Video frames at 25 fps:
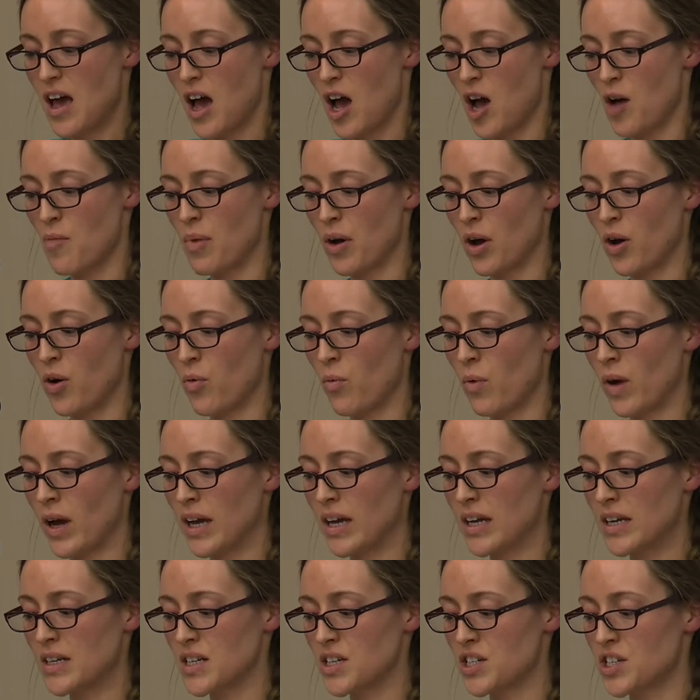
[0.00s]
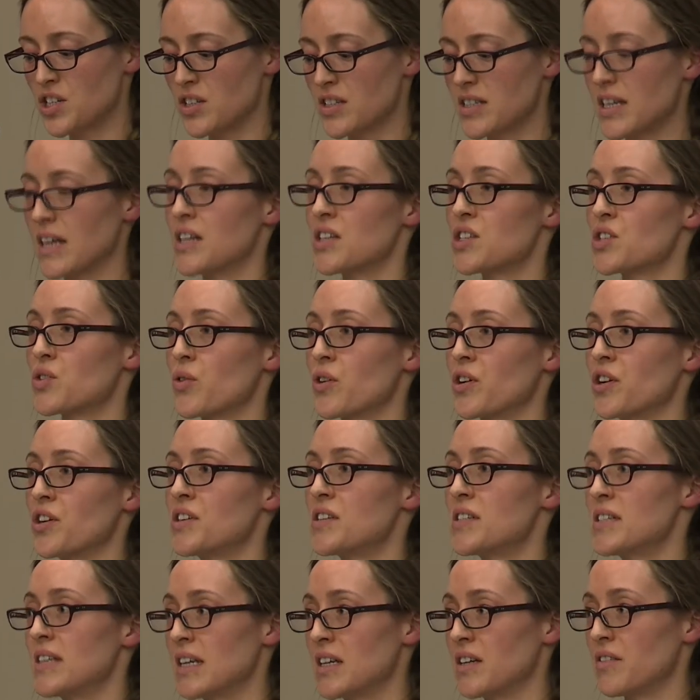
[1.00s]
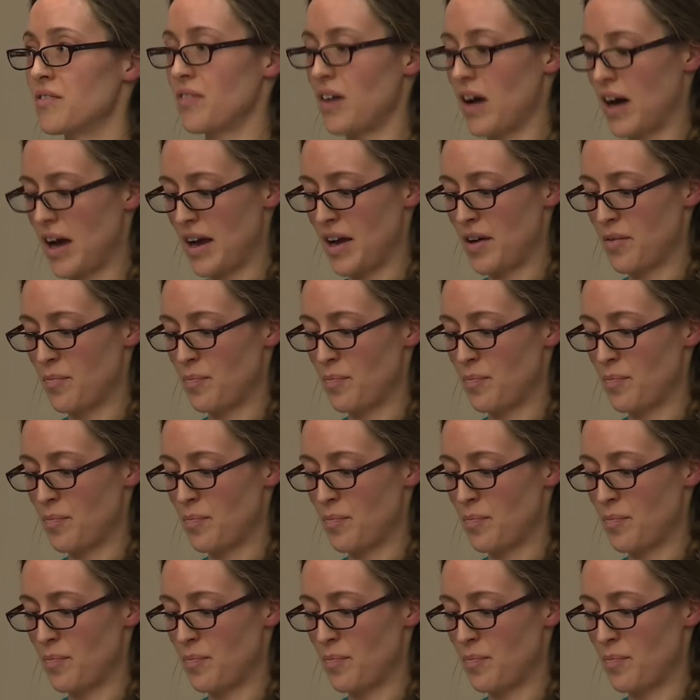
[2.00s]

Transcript: about what conditional sentence orders signify.